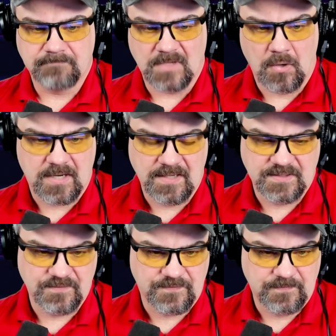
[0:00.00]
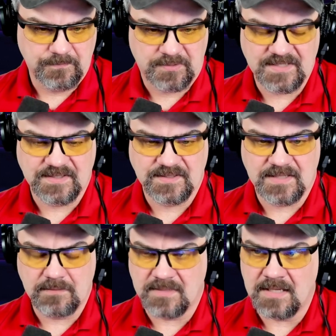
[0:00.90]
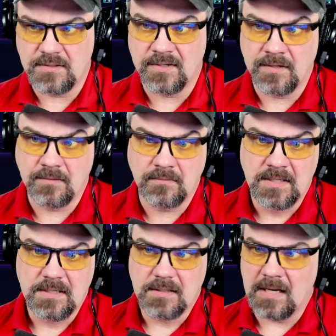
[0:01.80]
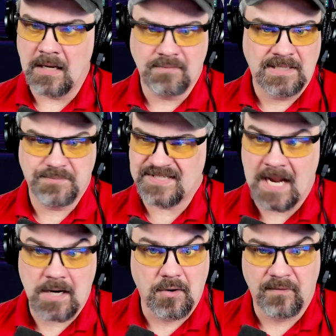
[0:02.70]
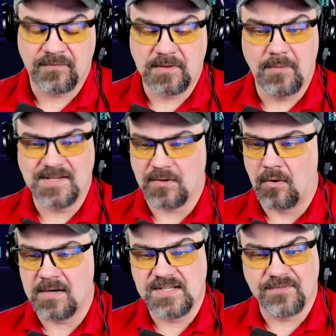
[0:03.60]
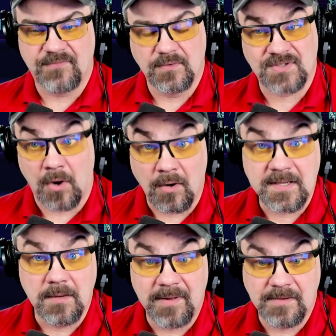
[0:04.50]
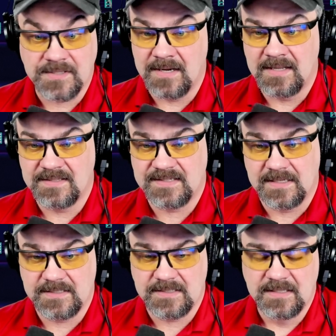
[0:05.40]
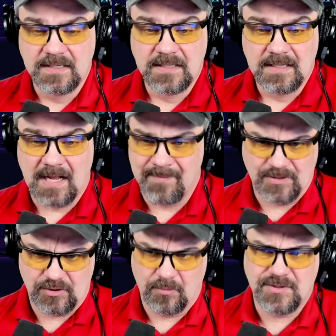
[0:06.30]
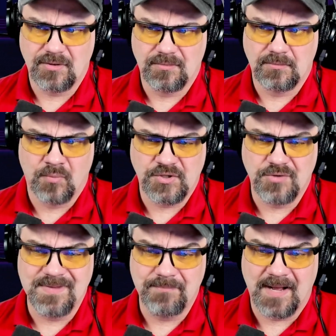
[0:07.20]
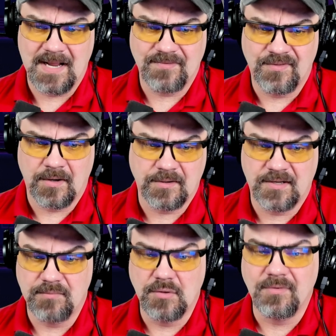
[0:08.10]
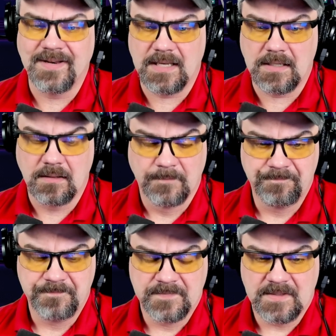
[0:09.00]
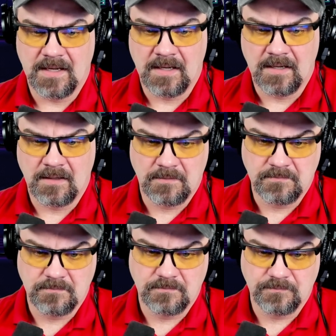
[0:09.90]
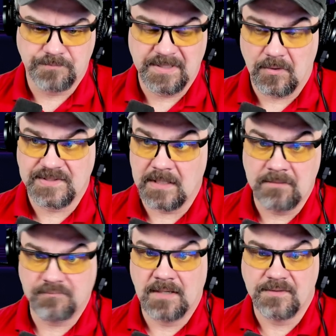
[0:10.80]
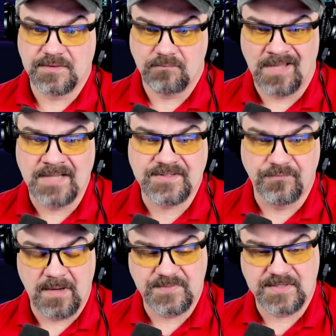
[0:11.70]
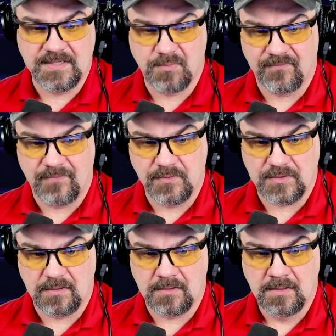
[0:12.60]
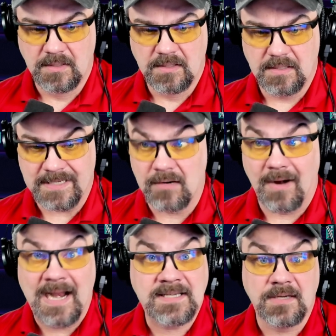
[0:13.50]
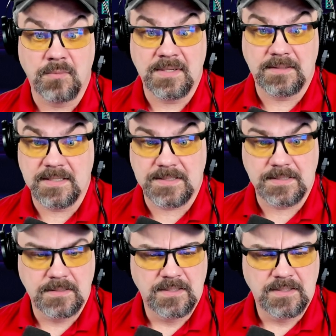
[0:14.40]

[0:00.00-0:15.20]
all kinds of places that that you can uh, Stack Overflow has all kinds of folks talking about .NET 6. I'm not sure what you what you mean by the community, um, because it, there's lots of websites where folks are interacting with this.